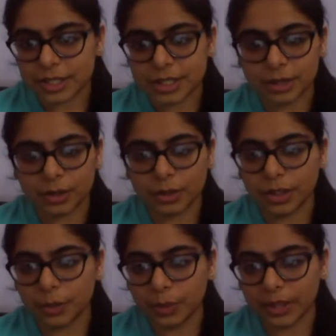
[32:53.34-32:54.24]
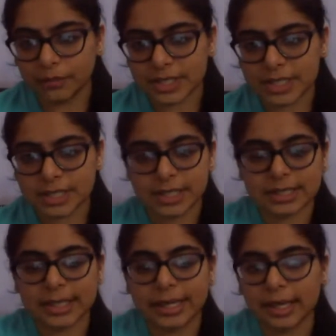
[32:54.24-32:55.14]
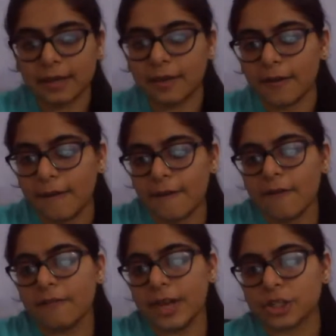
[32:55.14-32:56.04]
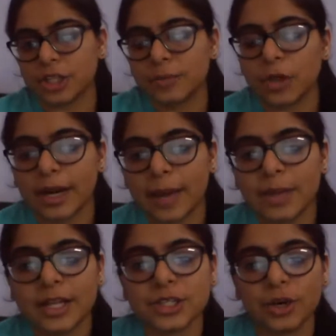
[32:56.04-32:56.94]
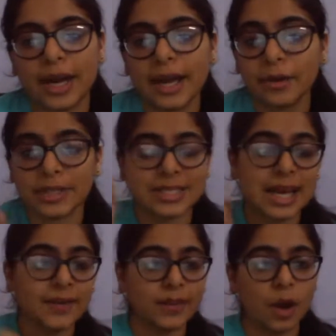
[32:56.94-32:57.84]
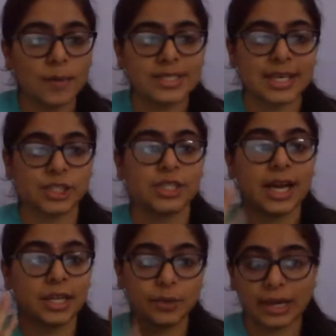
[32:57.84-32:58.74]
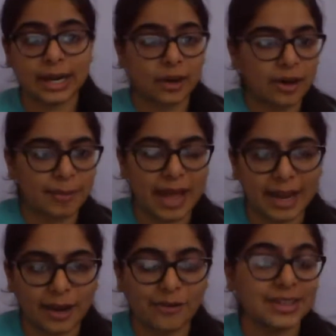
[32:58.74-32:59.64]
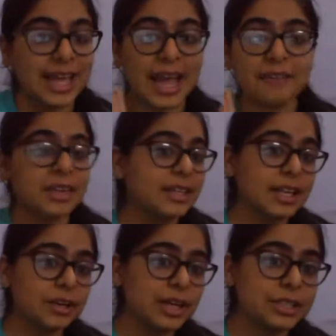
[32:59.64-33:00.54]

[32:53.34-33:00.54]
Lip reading: So you can visit this link, fellowship.mlh.io. It's there in the comment section, and you can click on apply now. Everything that you